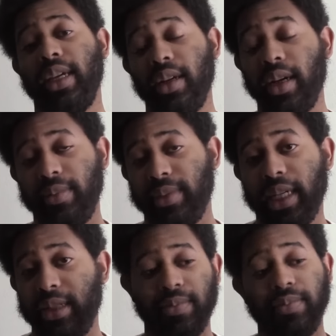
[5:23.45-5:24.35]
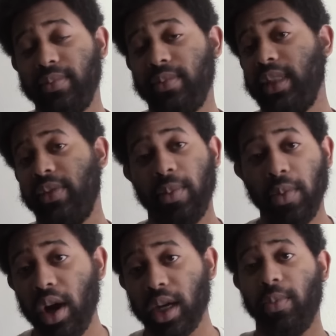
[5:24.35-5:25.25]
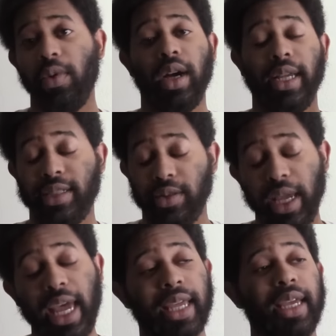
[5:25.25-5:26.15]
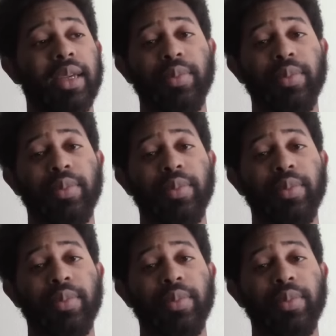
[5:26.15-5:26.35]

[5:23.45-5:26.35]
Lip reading: You know, if I'm wrong, I'm wrong. That's okay.